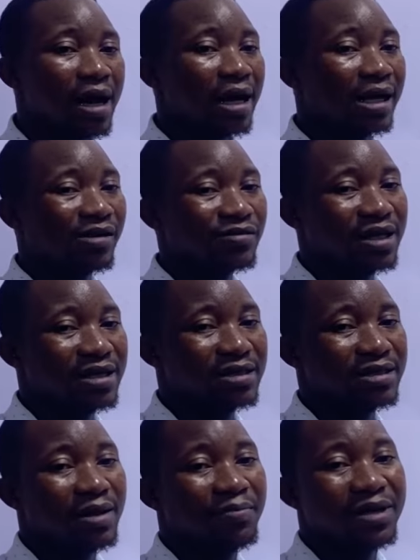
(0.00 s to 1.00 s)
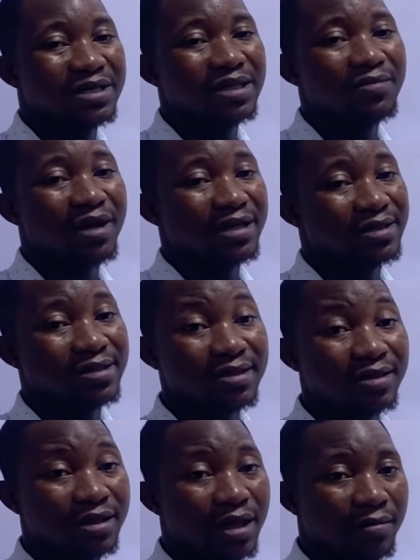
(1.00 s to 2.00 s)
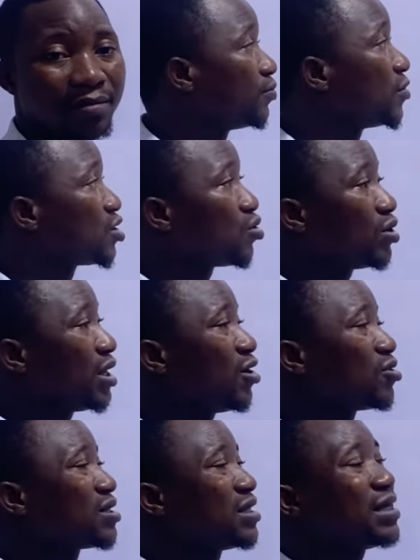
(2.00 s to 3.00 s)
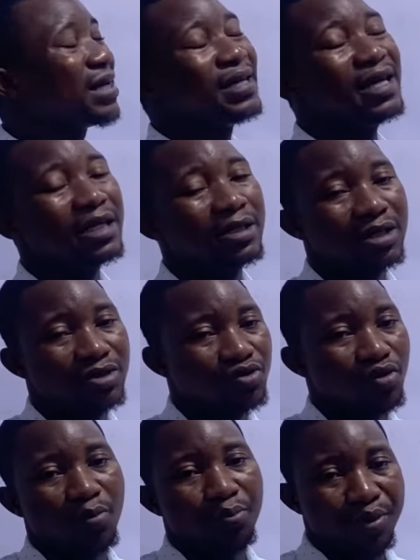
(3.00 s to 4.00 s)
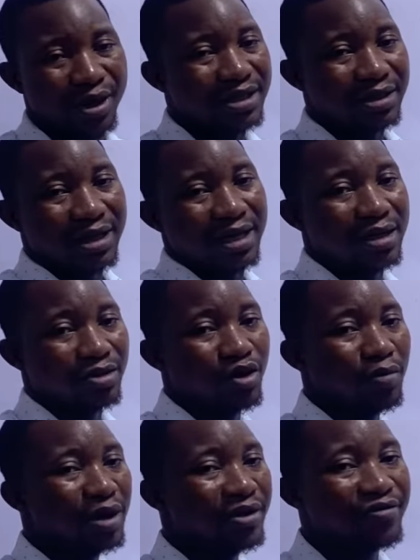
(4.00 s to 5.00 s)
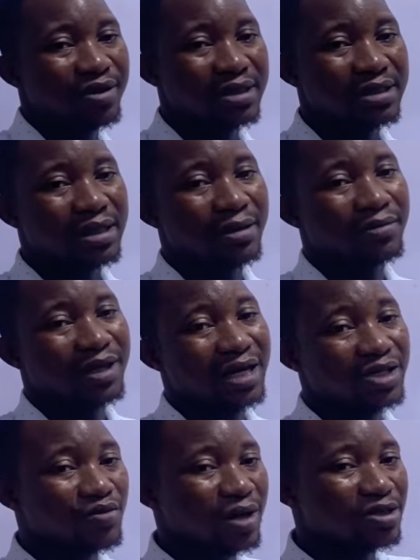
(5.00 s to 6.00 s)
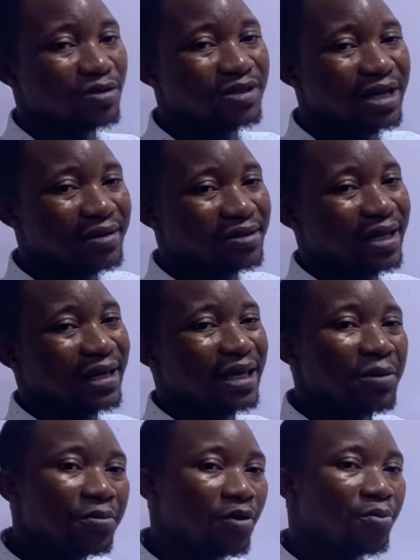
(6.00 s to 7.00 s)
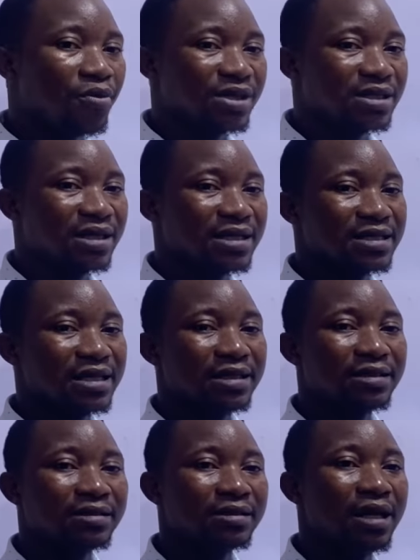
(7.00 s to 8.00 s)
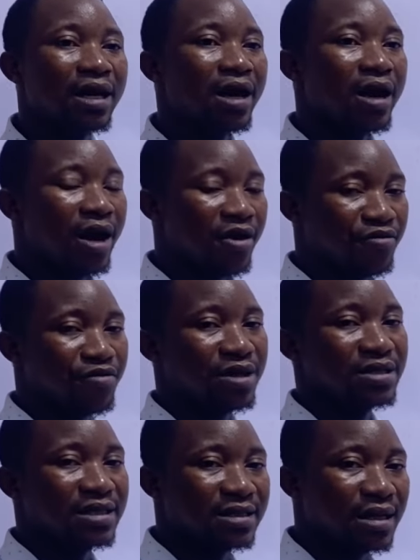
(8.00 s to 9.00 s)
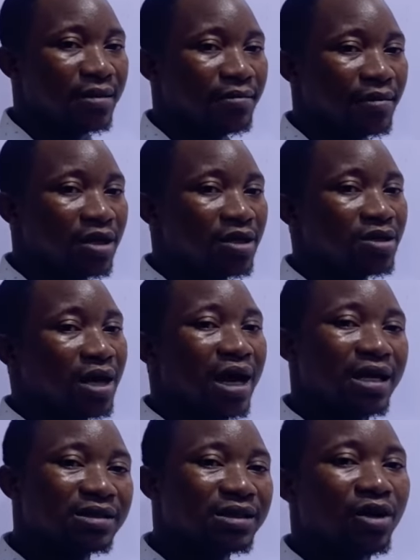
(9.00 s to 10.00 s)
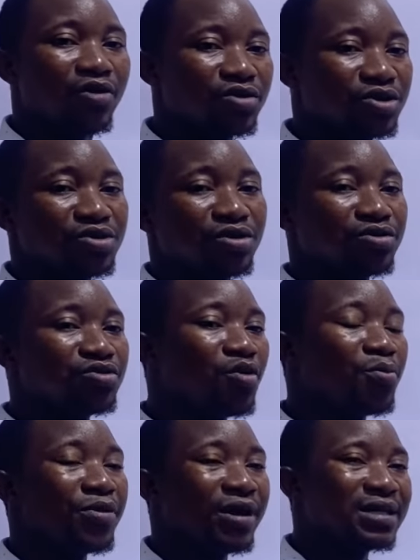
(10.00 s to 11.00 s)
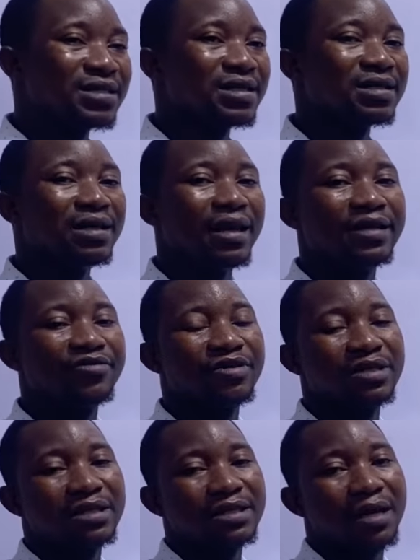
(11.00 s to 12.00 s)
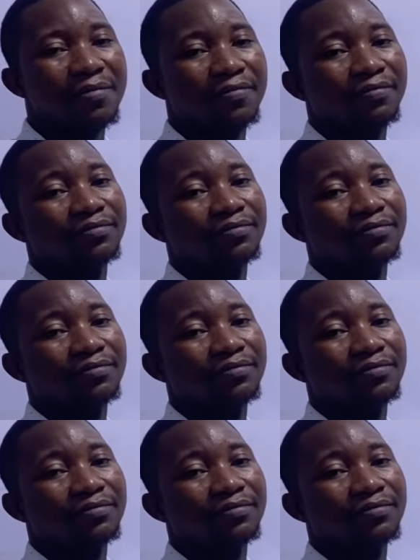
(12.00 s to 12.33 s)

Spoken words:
accountant, the person might steal them. So they don't see the need to operate the double entry system. That is why sometimes they keep operating the single entry system. As they continue to operate the single entry system,